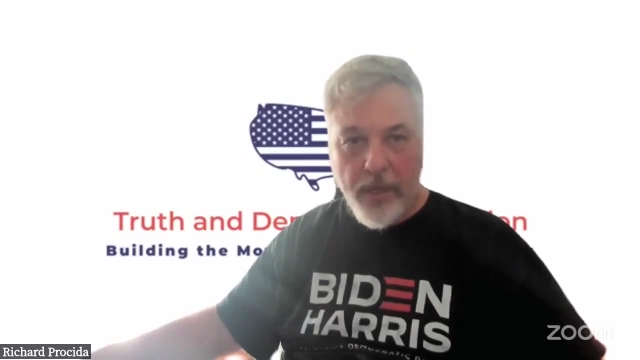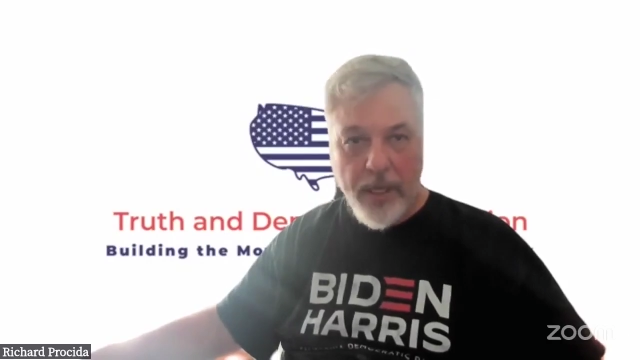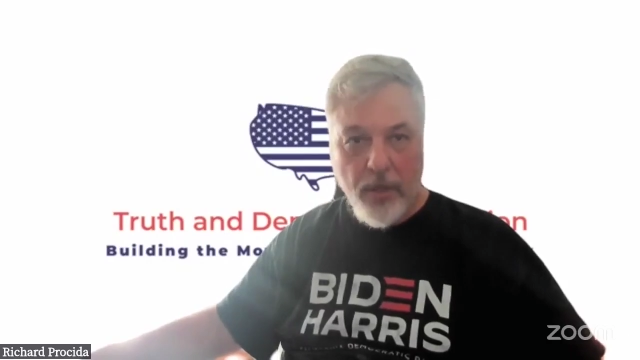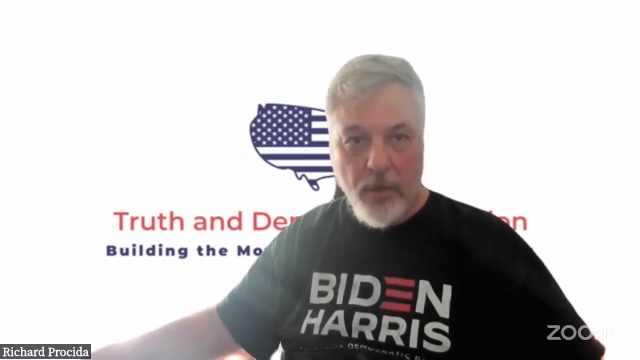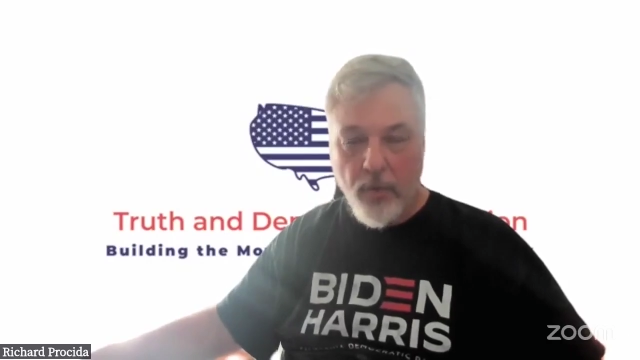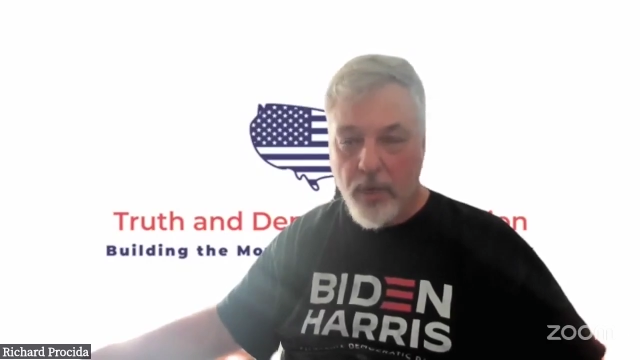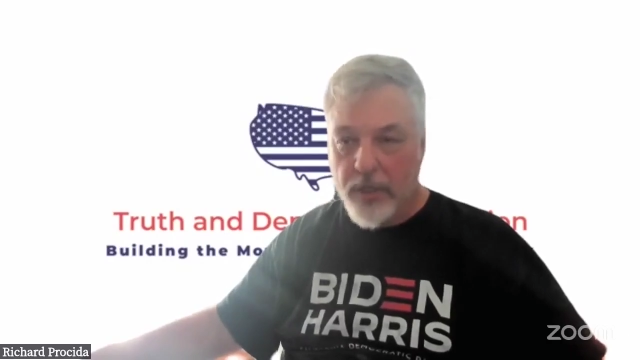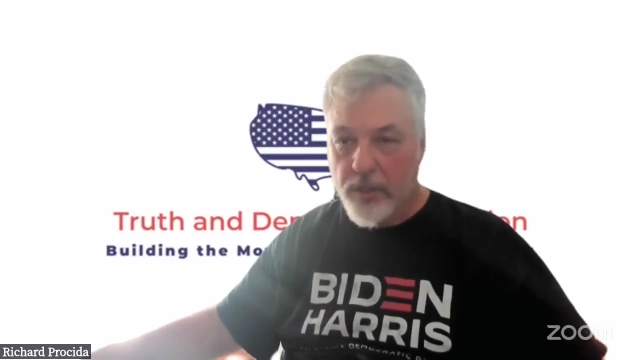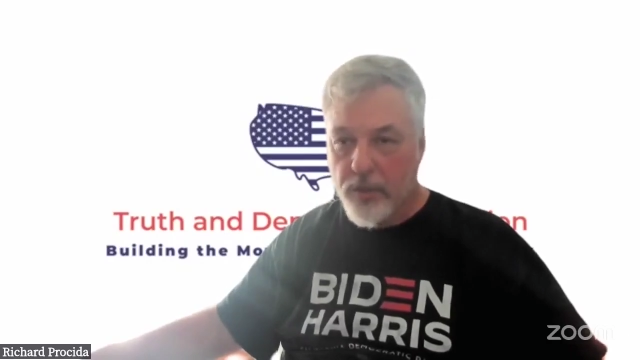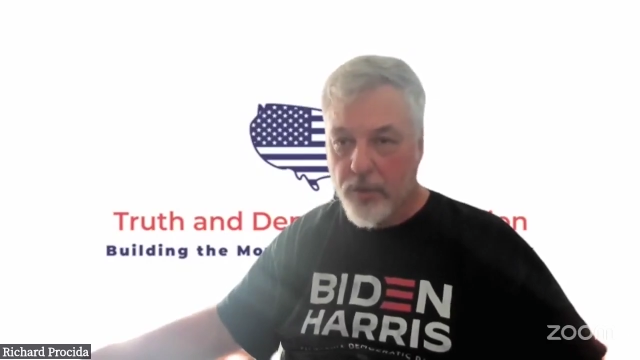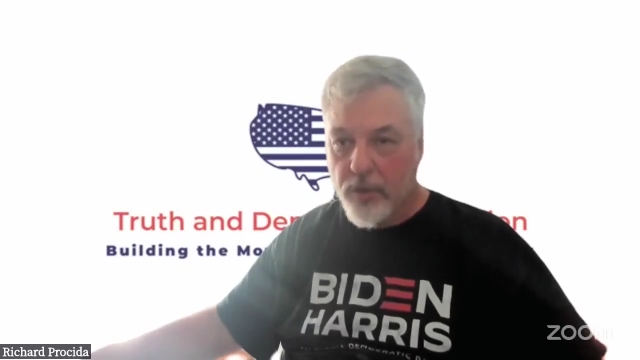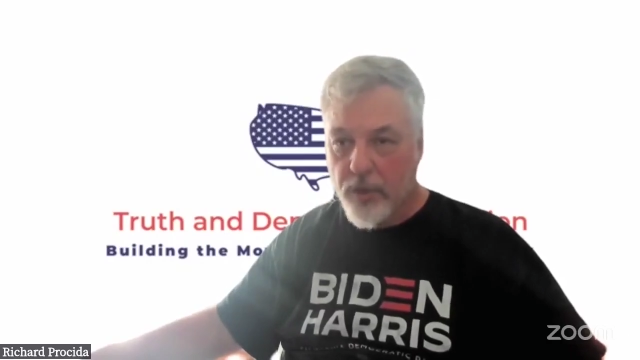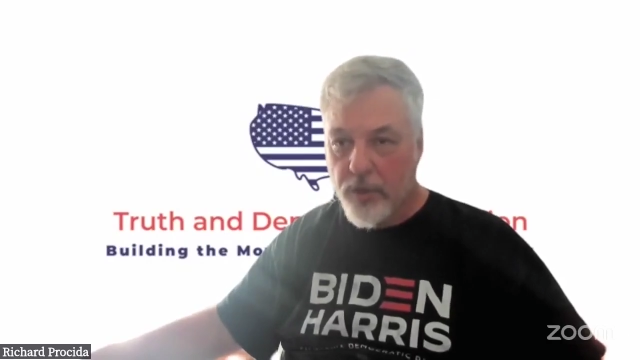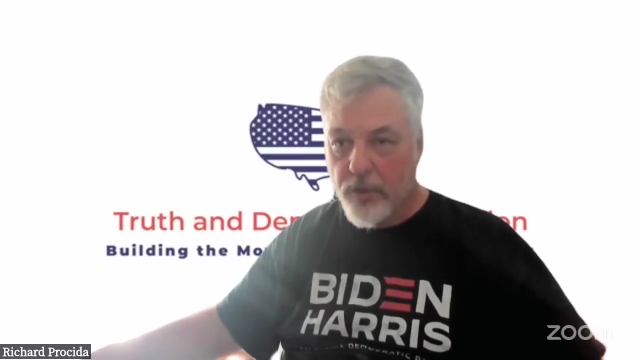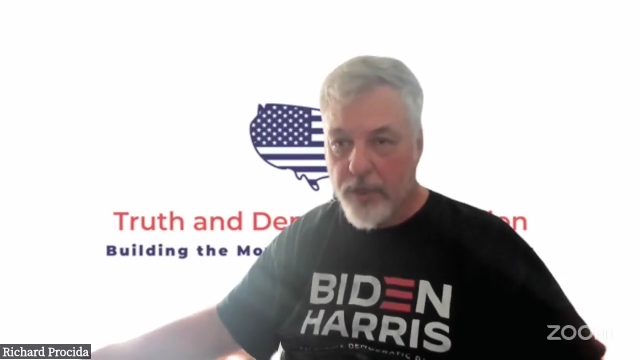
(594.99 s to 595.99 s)
you want to turn
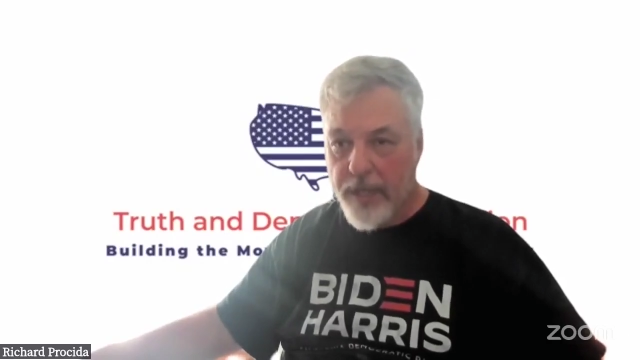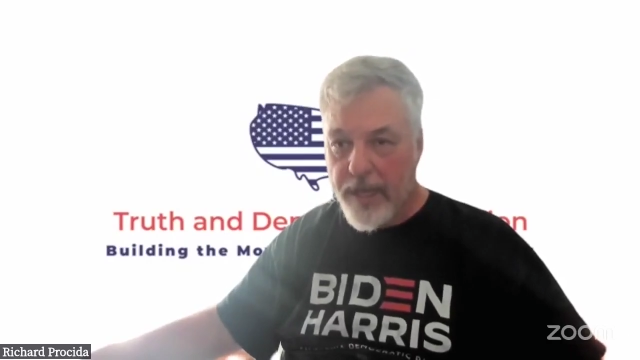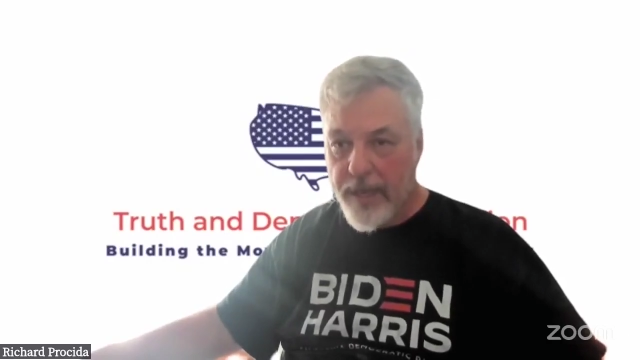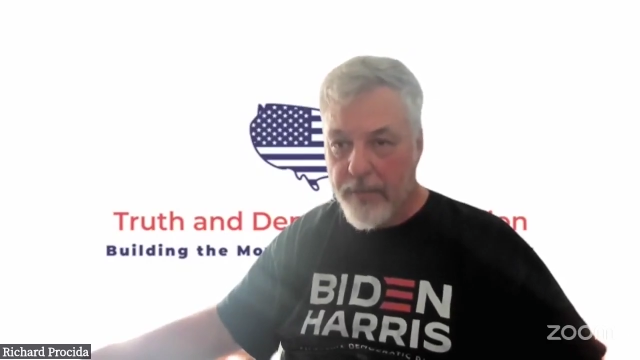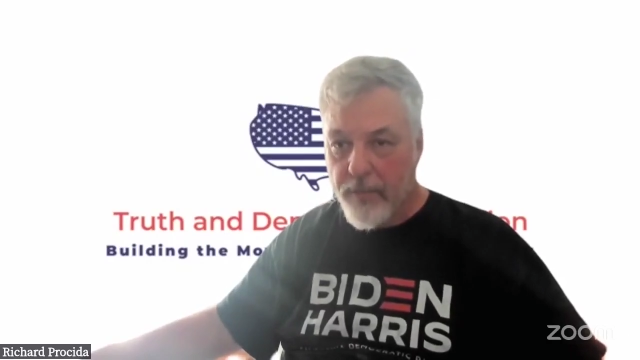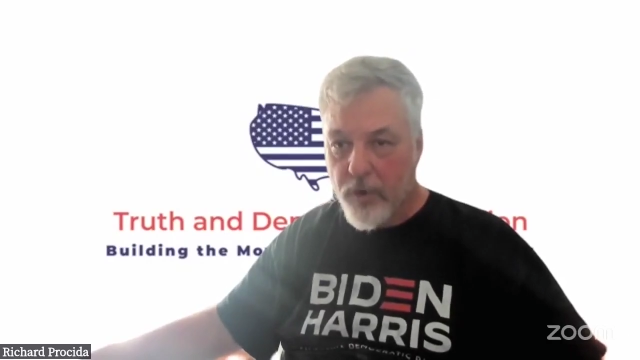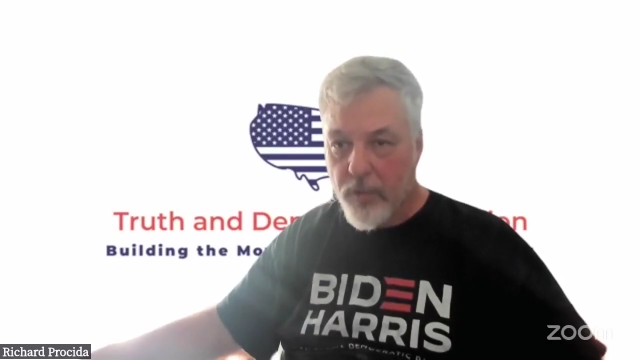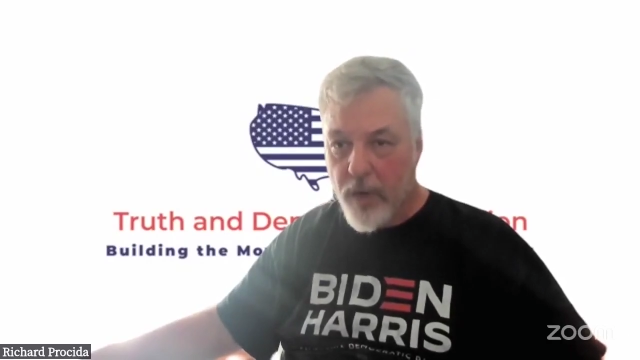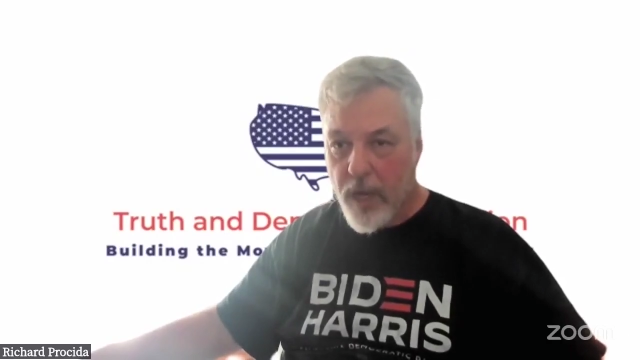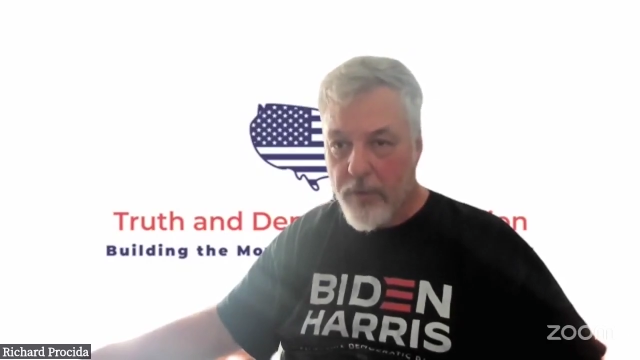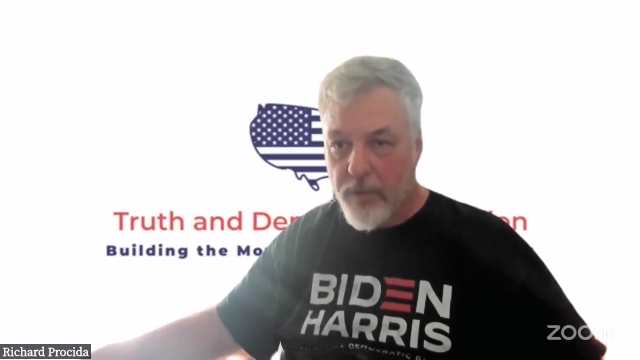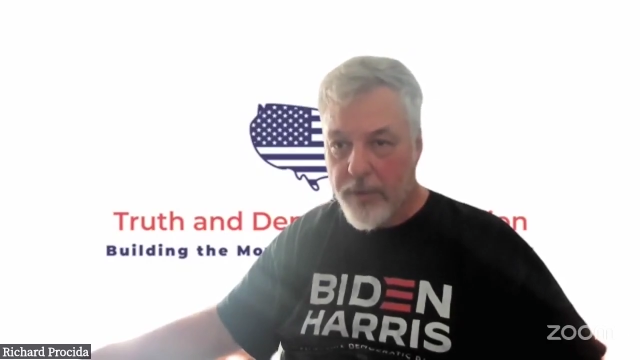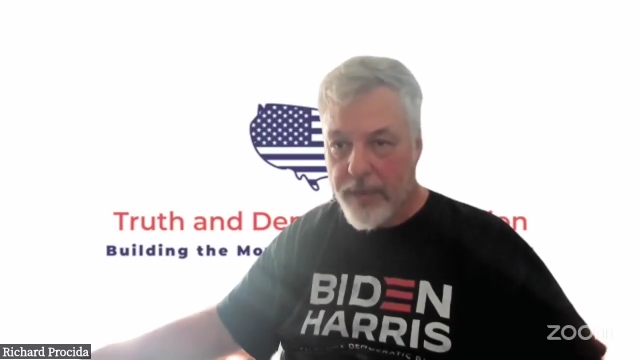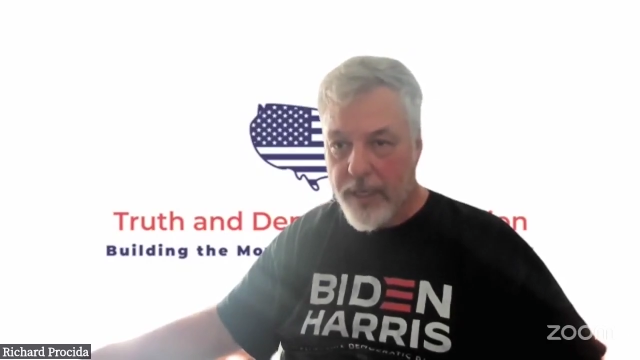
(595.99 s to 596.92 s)
on your camera, Robert?